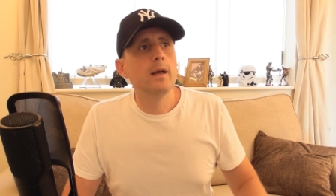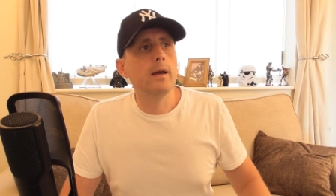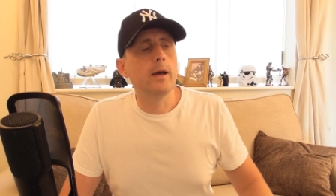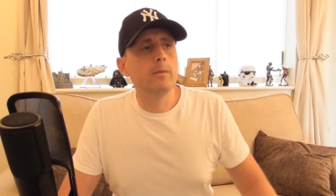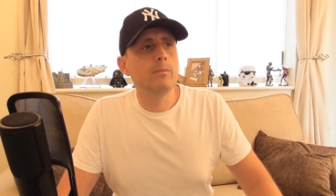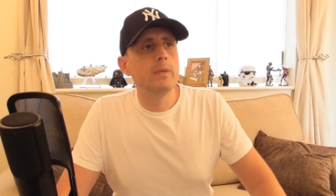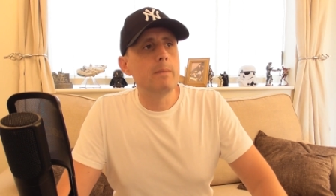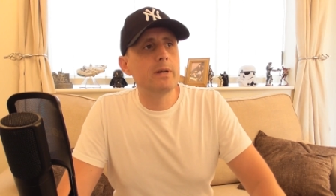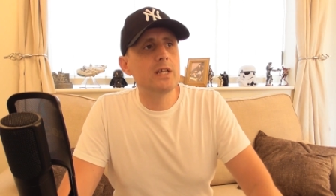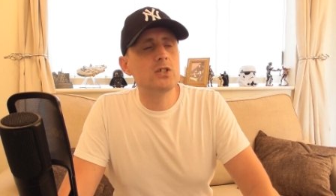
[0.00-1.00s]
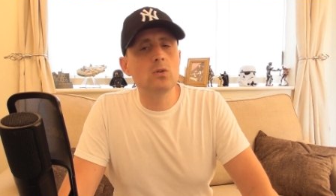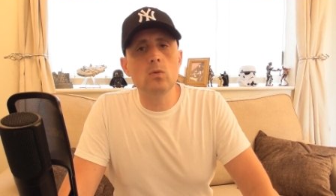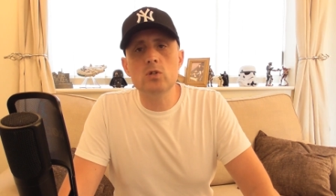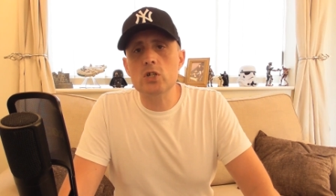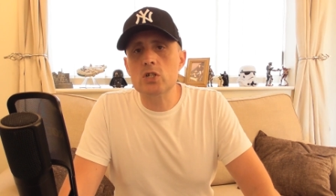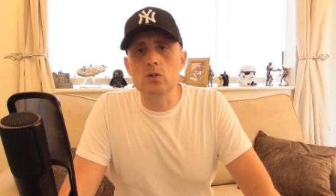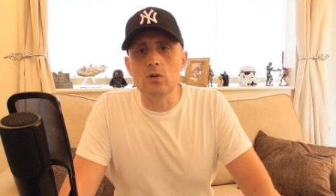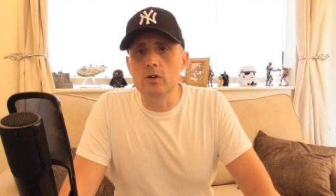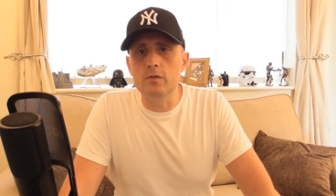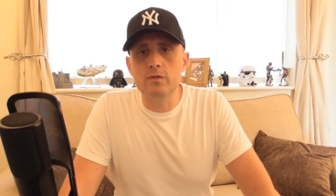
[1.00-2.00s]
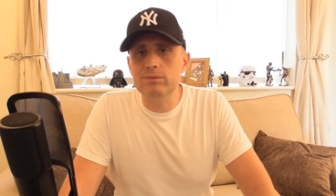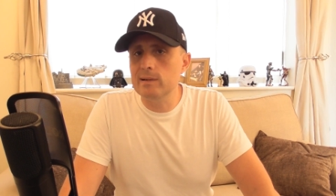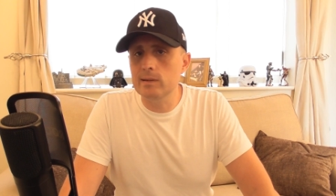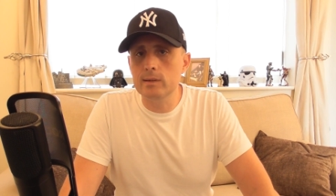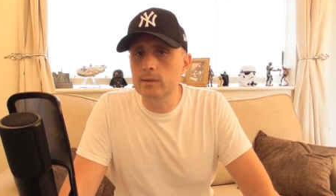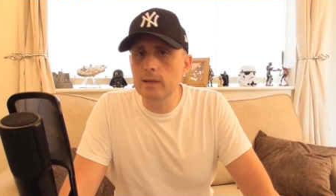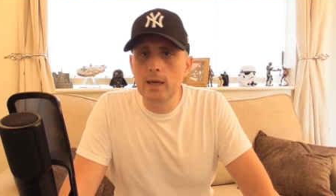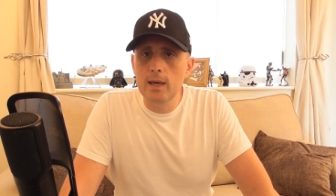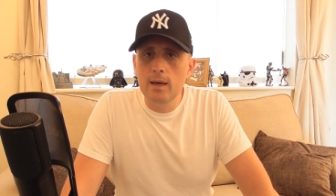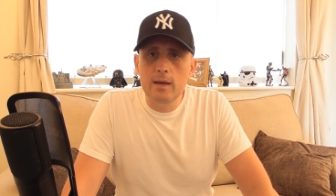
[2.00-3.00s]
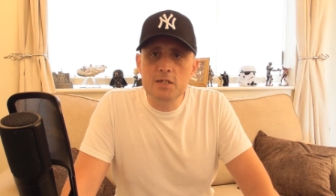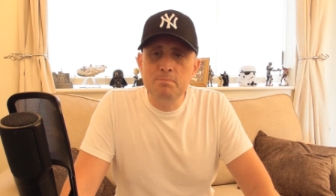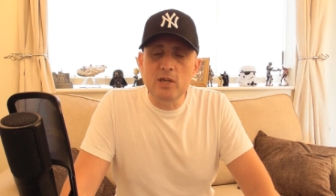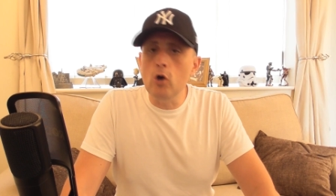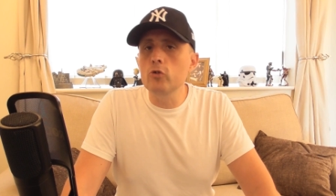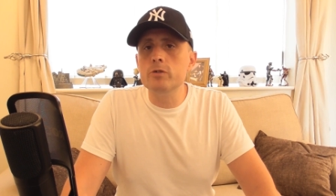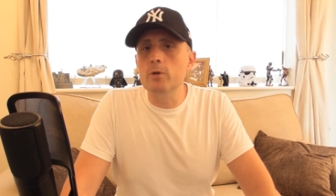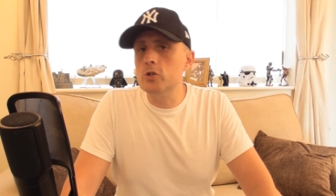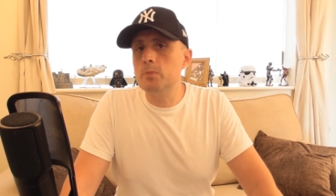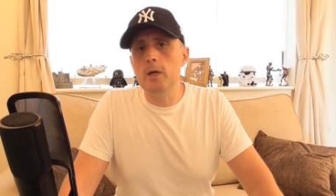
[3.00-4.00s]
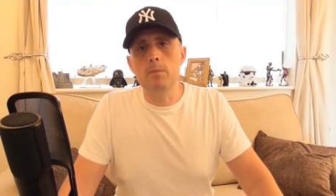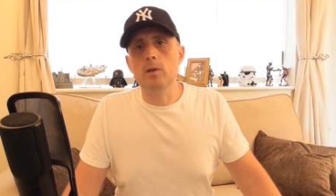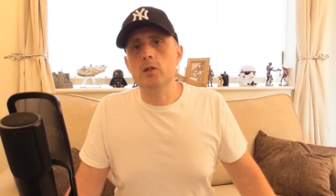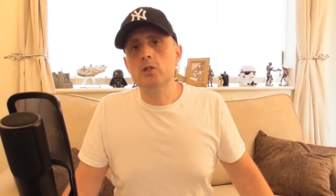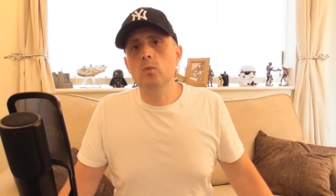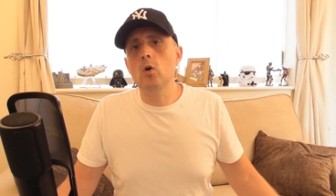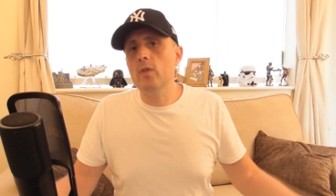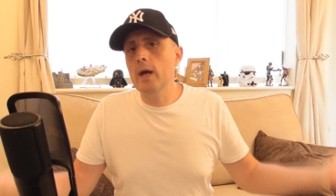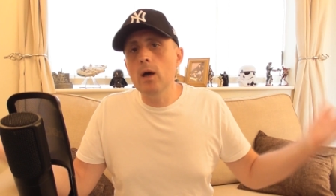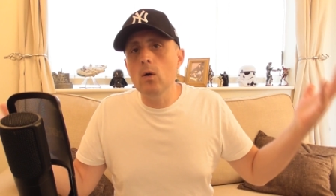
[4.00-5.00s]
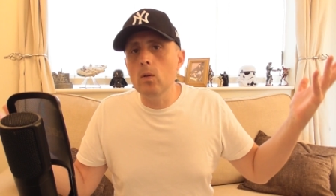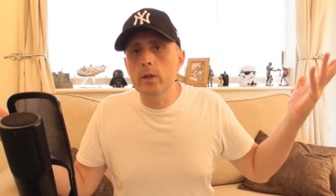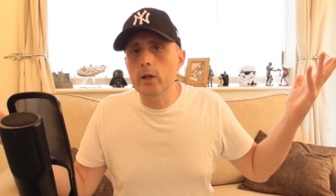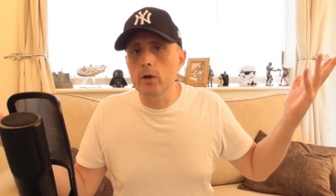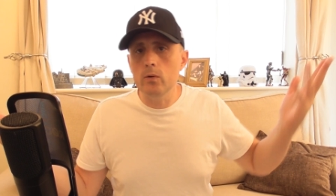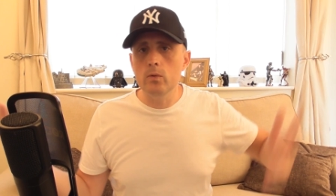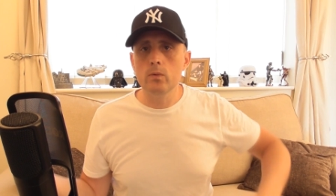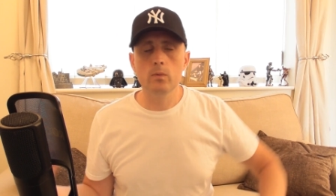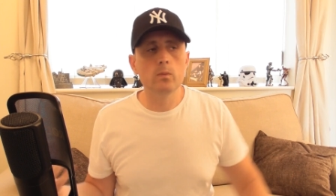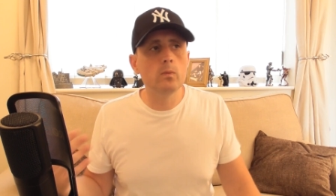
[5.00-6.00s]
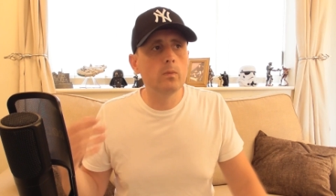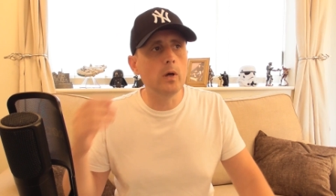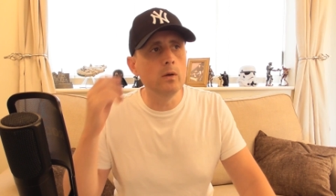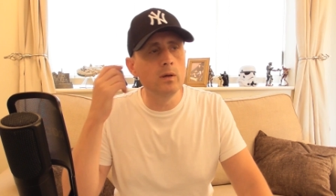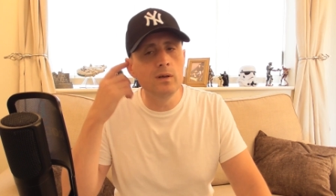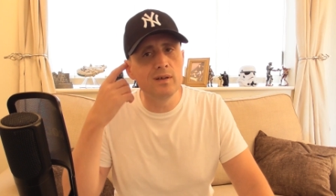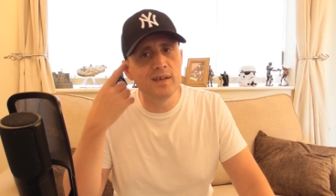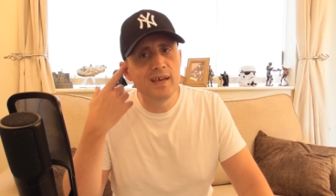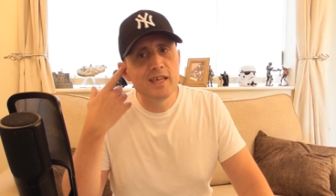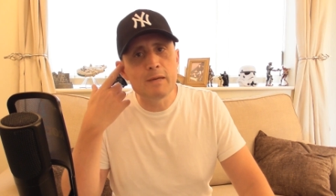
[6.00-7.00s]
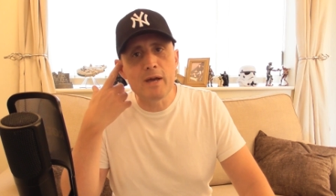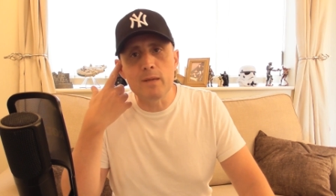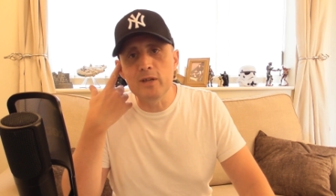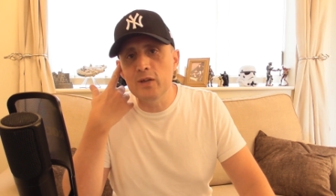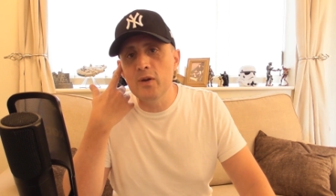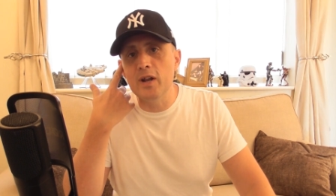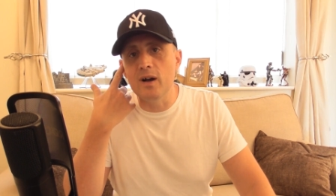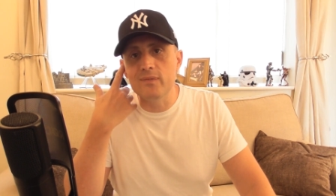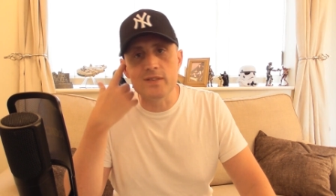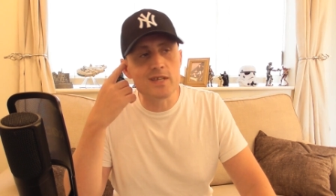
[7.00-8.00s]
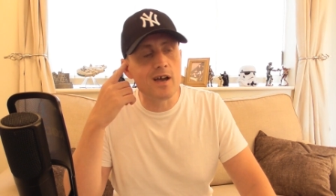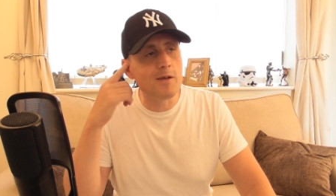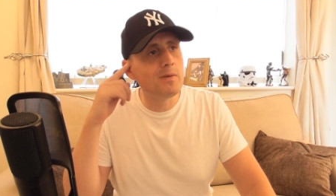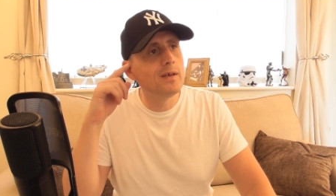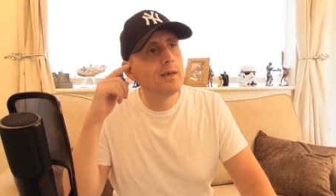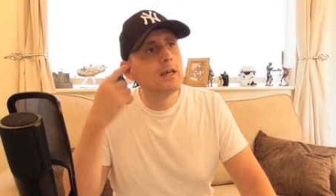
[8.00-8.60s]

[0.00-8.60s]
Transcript: but it's all just sort of, it's beyond most people as to what the hell, you know, you're meant to be doing half the time.